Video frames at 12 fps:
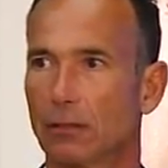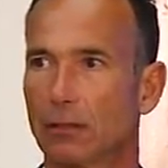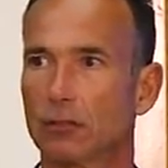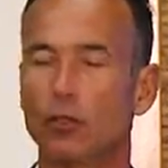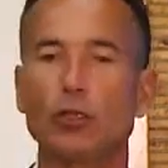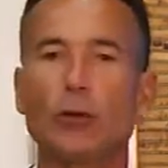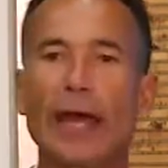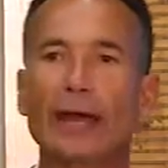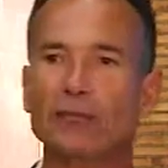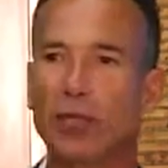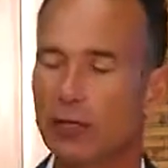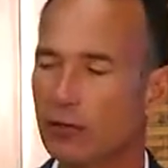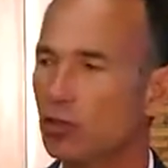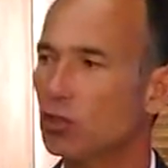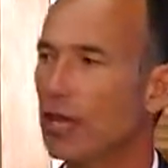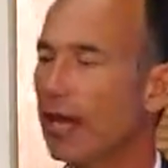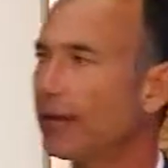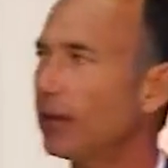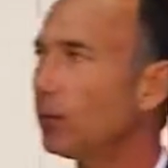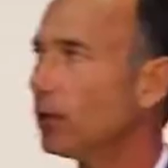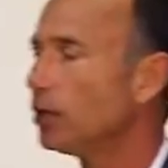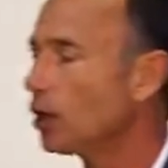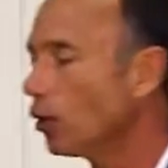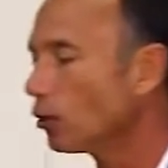So you have to understand that when
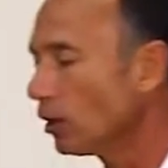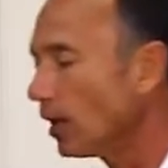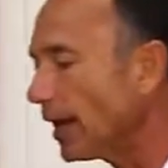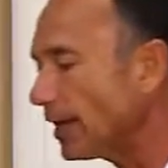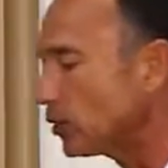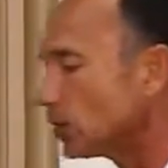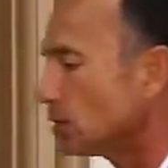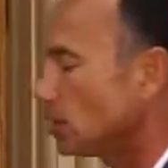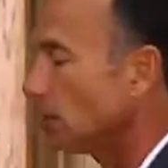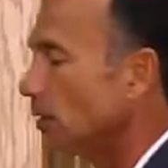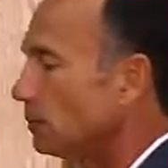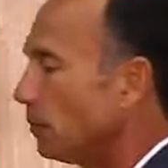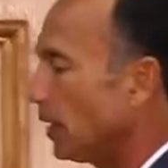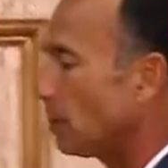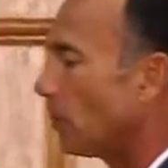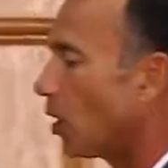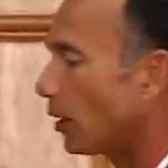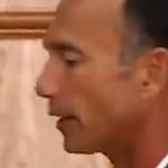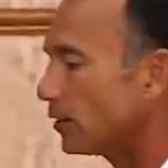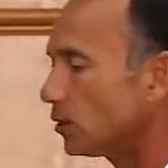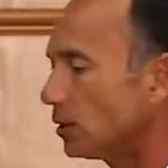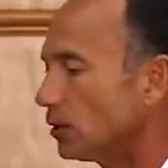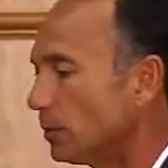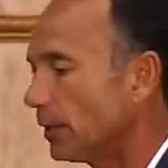you go to license in these big markets,
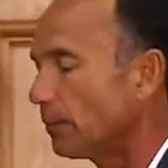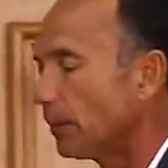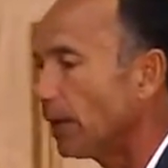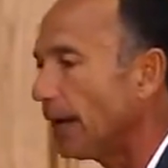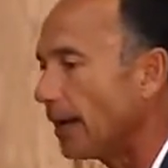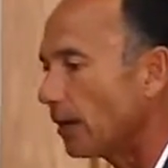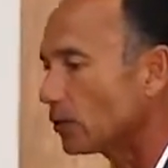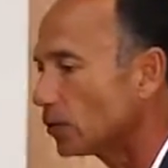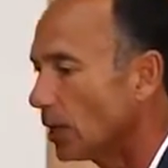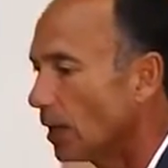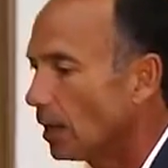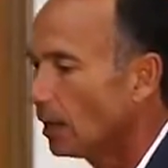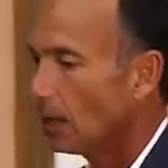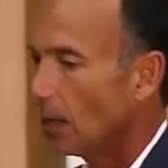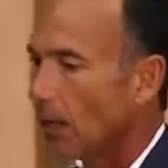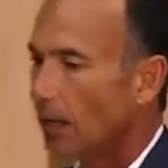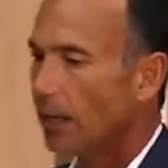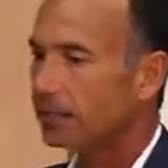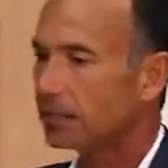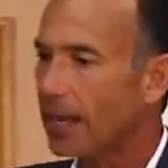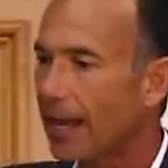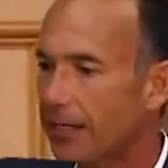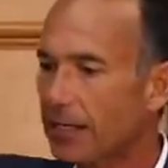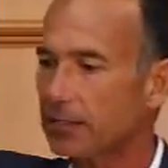these big players, it's
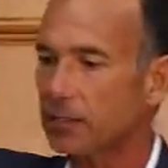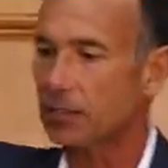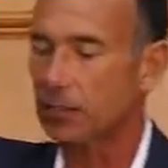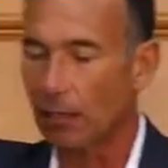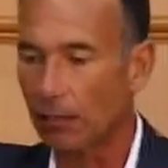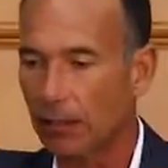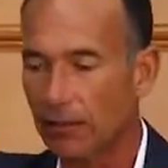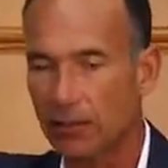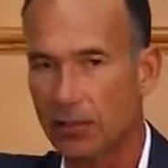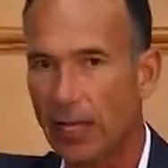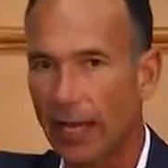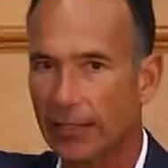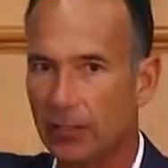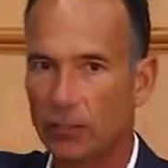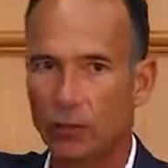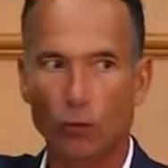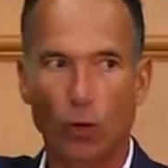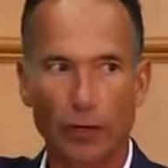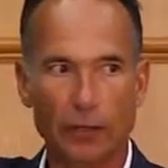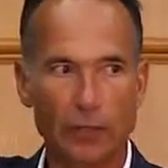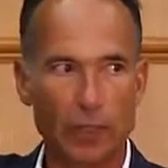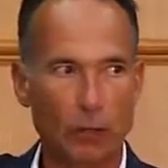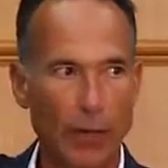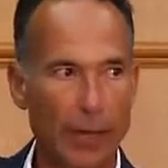not necessarily the size of the
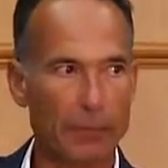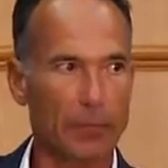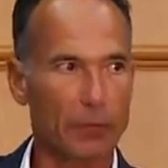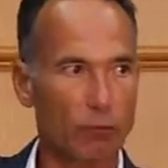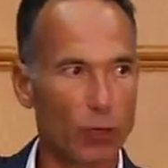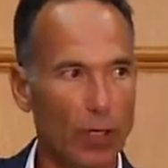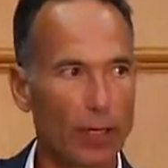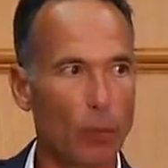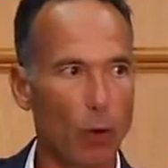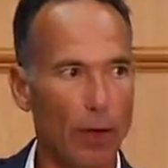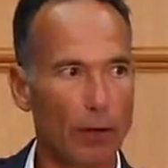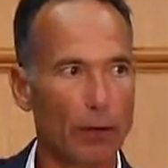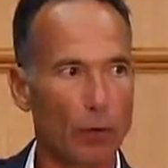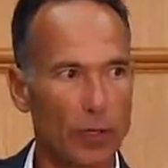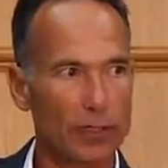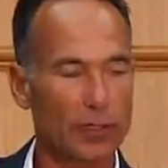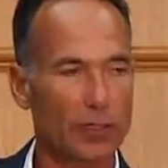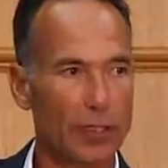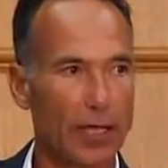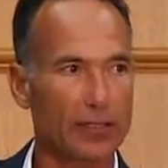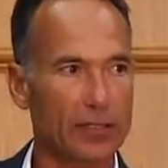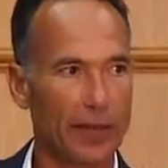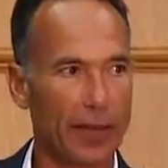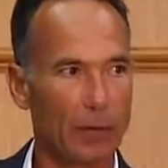royalty rate, but really what's the
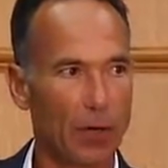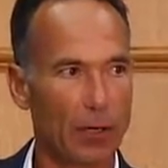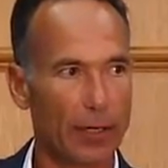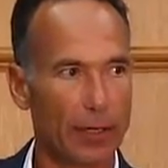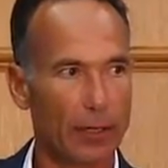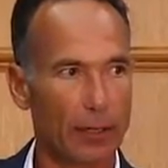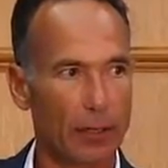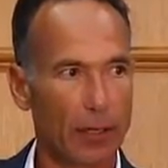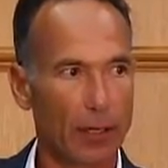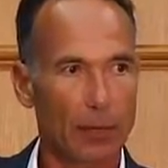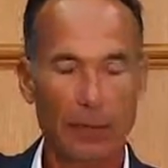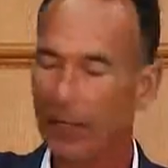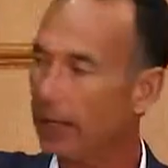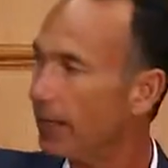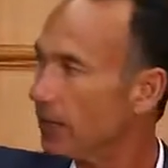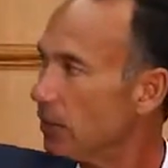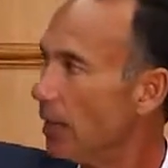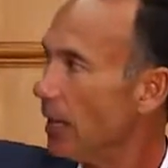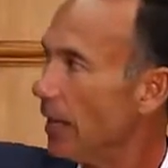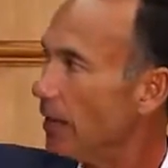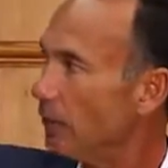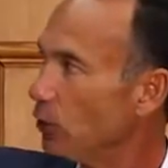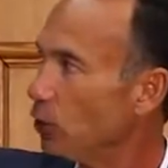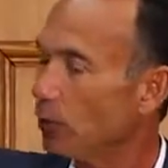size of that market? Because
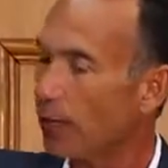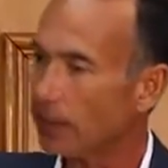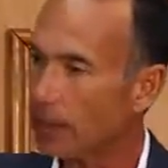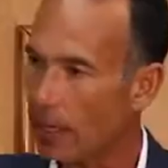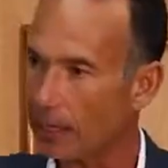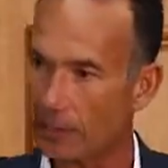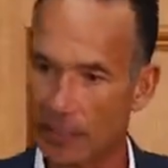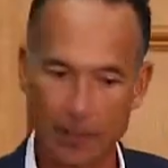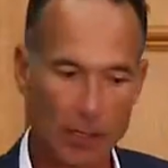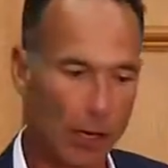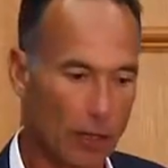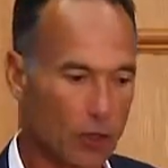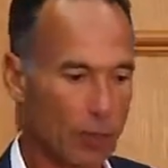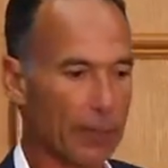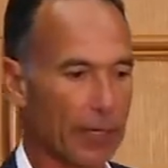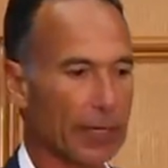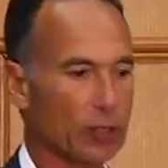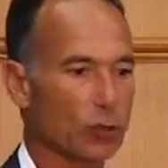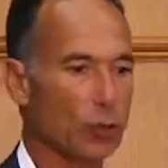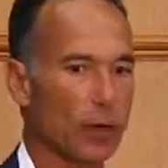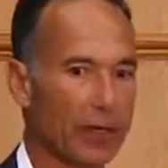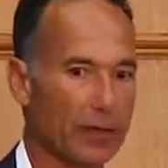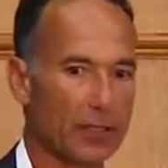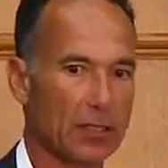if you get a technology placed with
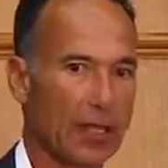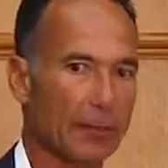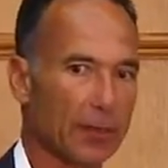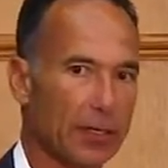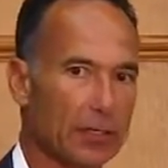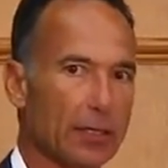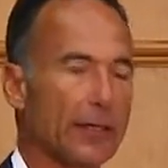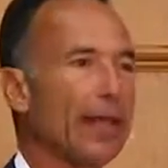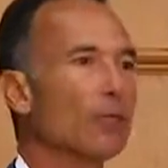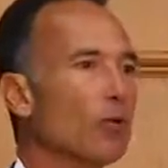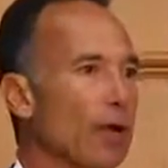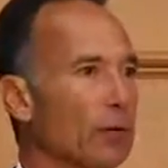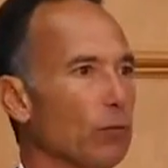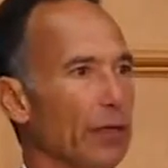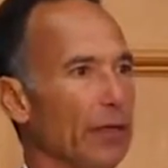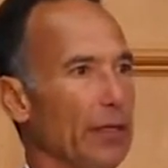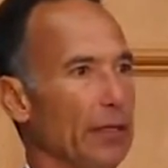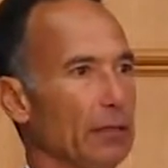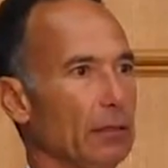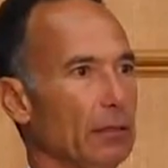one of these companies and they run with it,